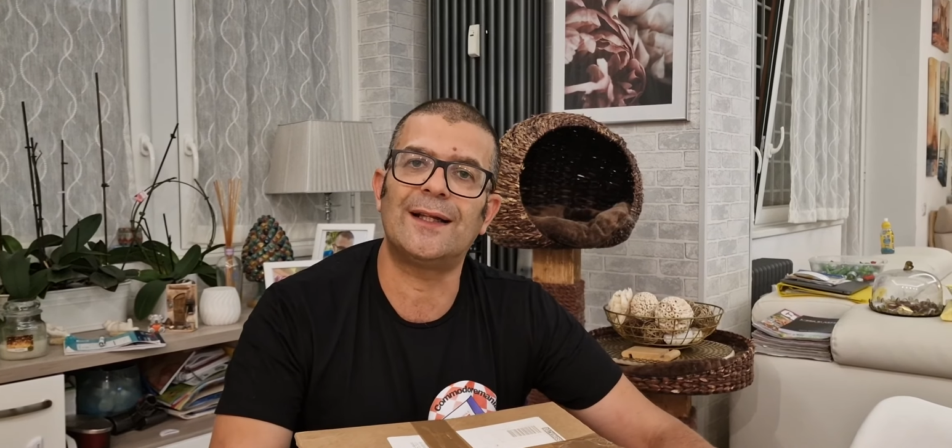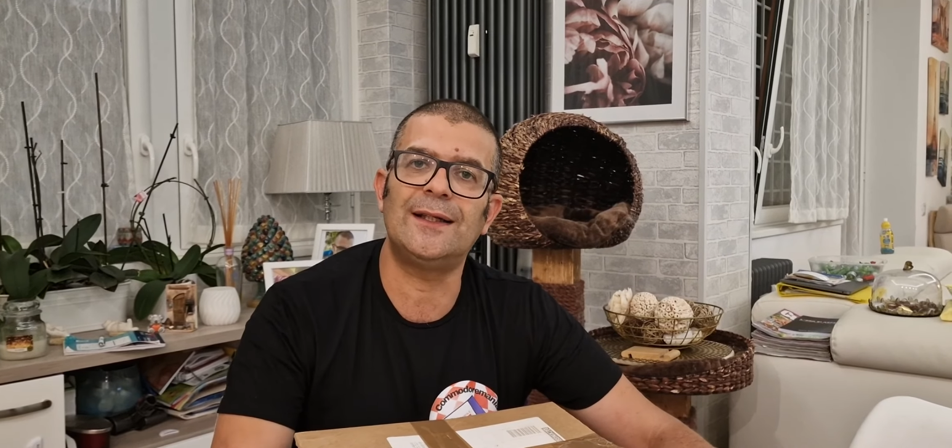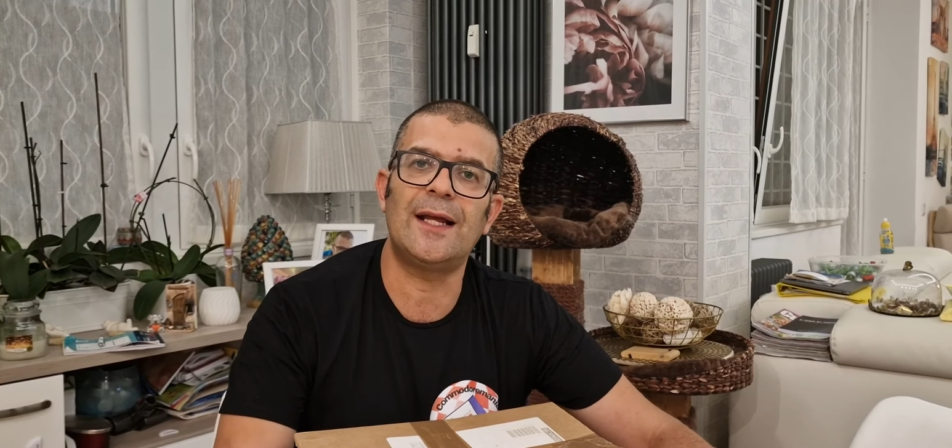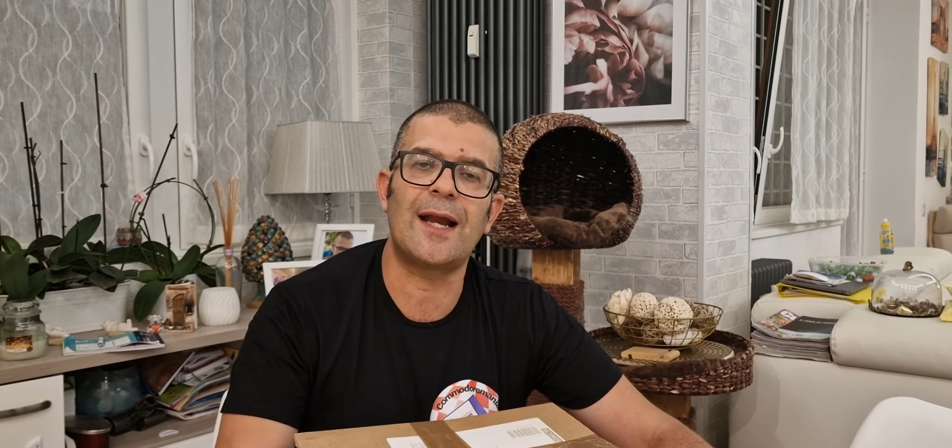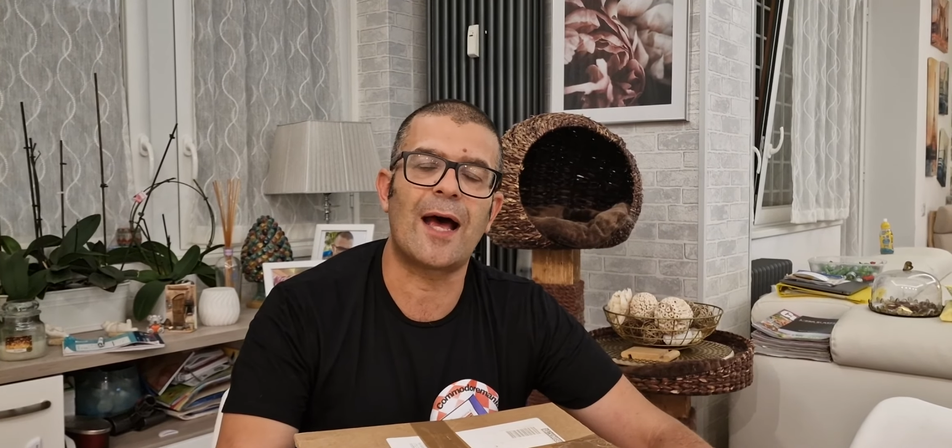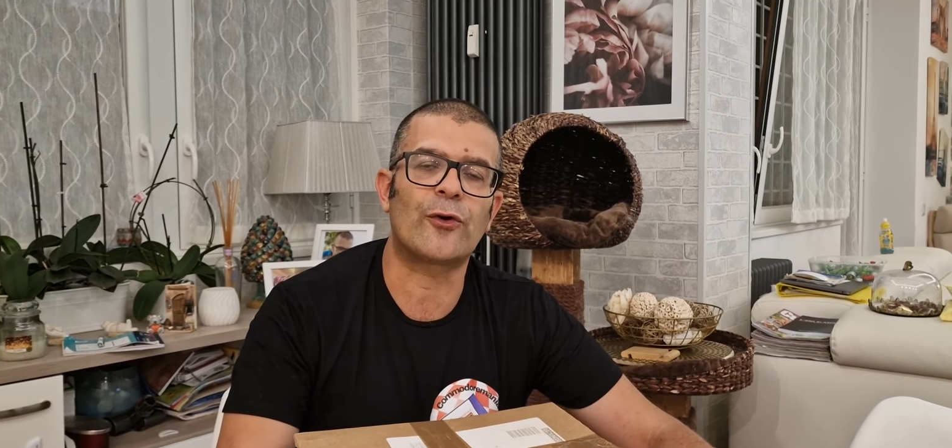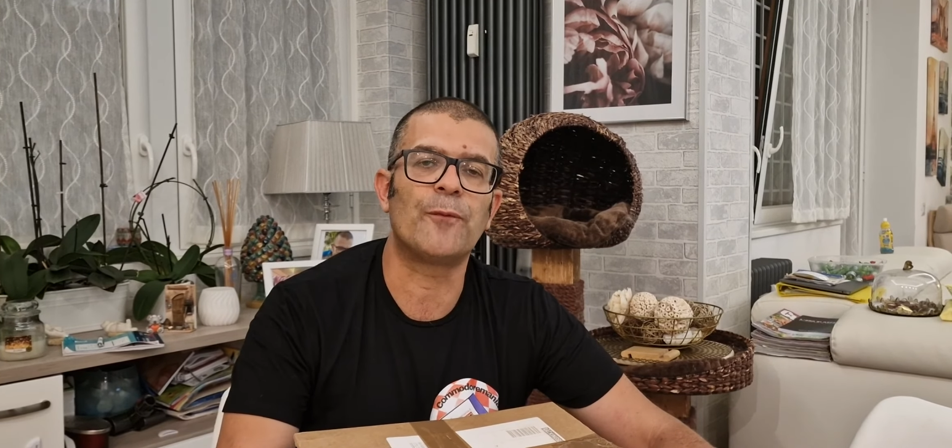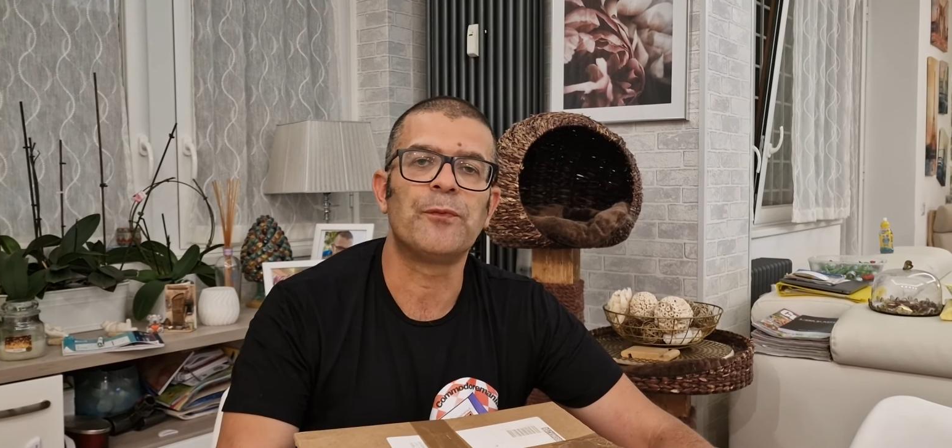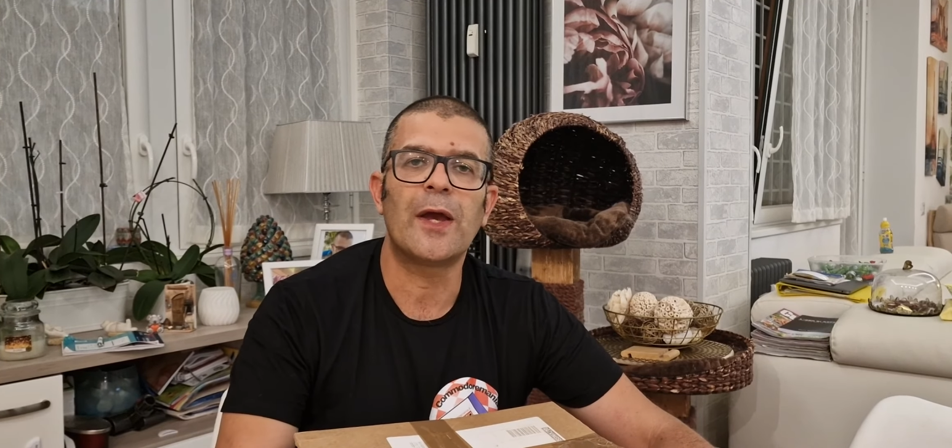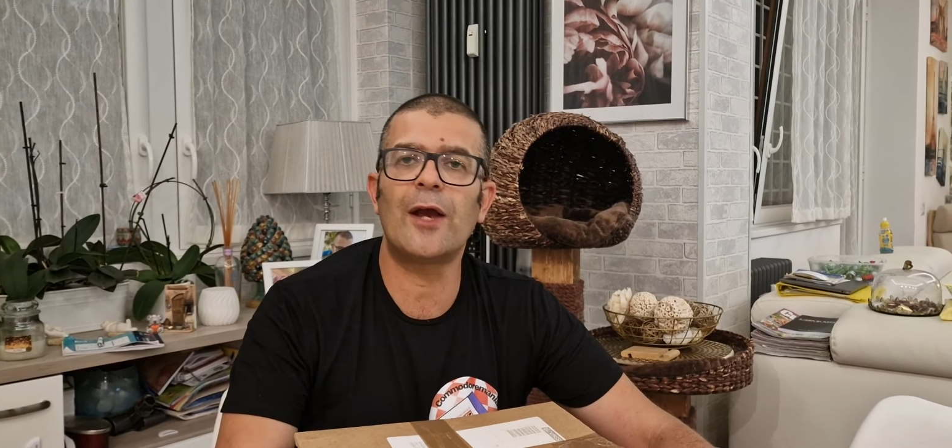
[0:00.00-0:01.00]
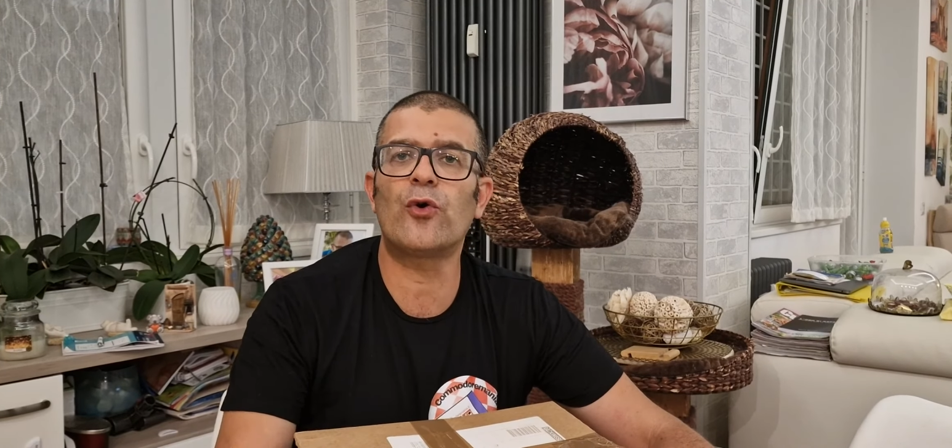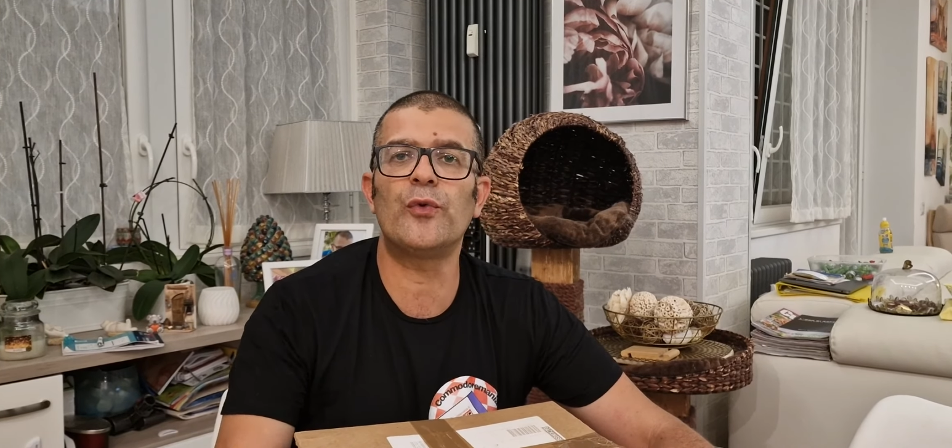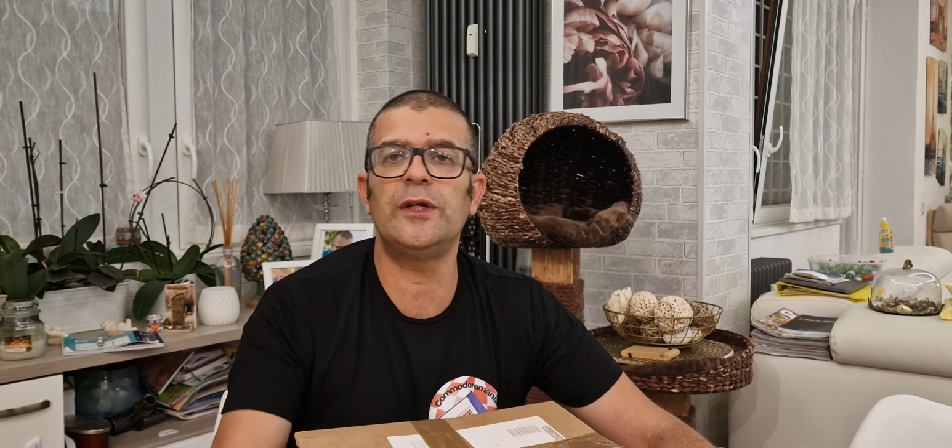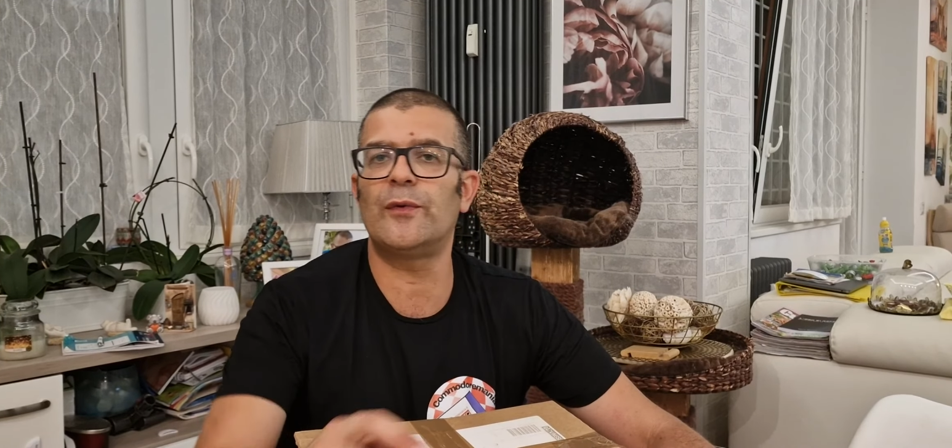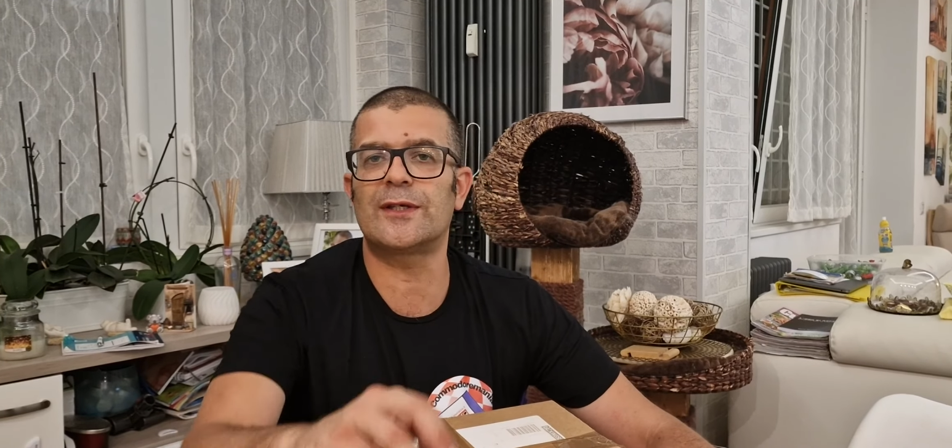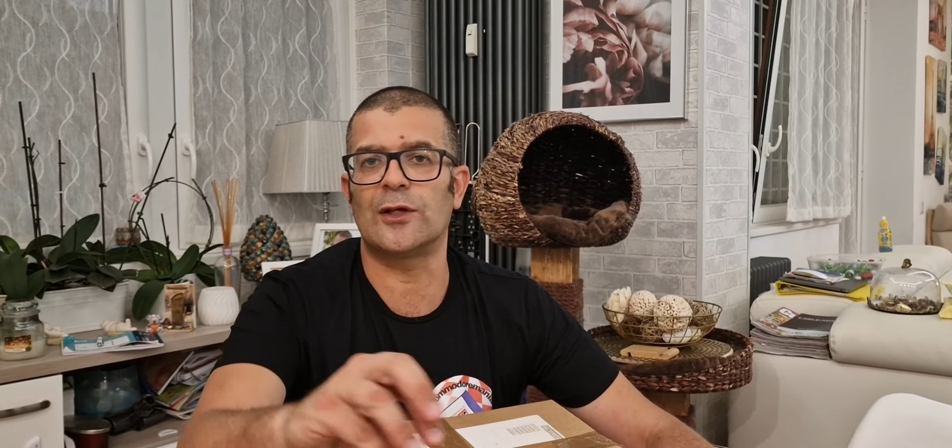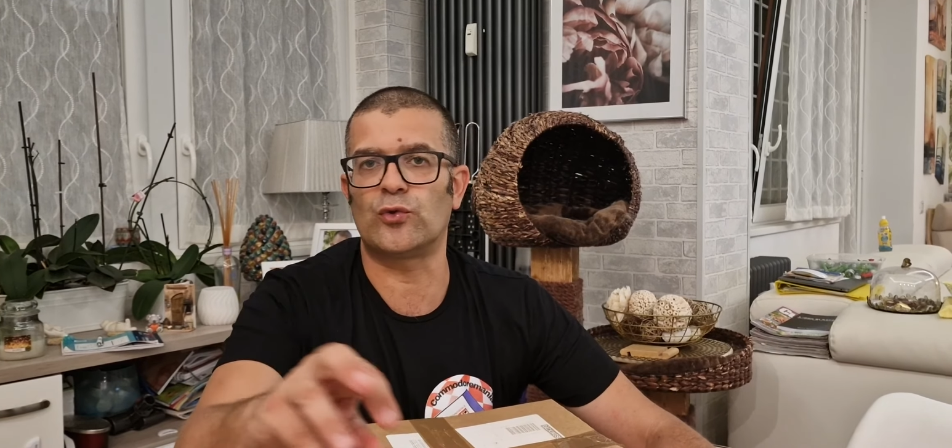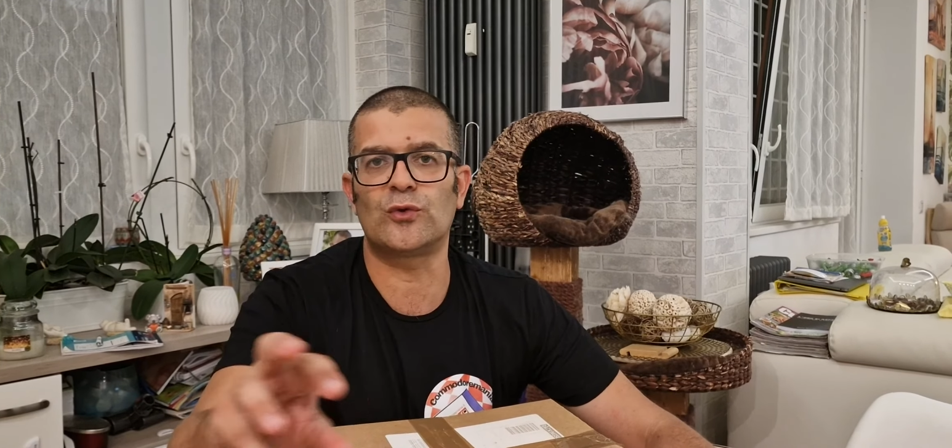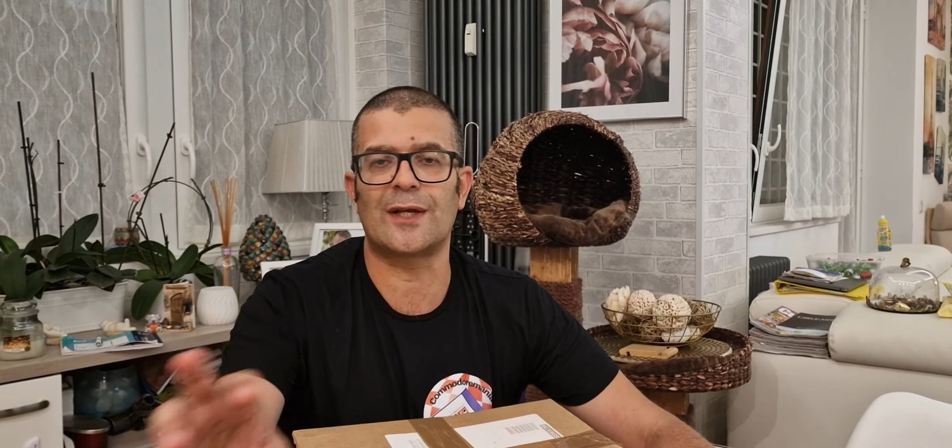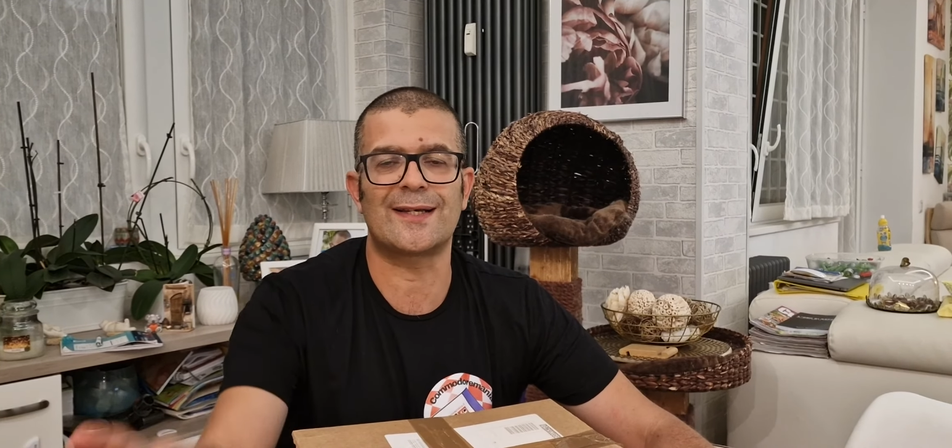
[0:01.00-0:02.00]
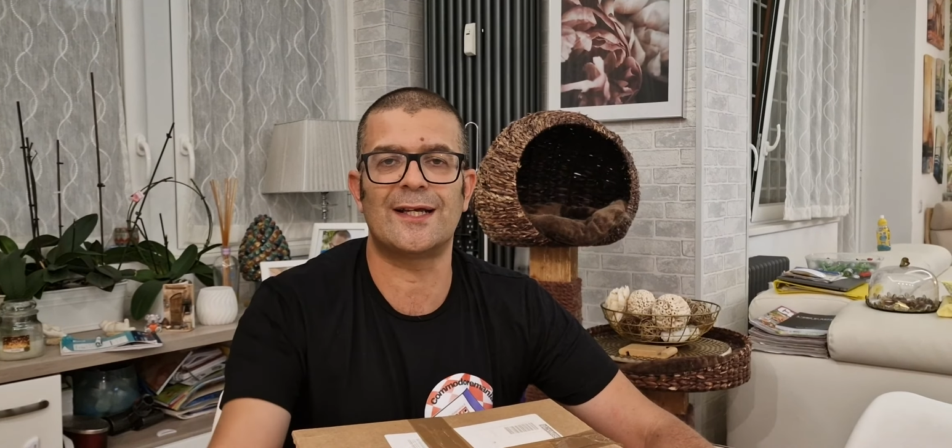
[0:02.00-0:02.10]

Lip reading: But let's go back a little bit.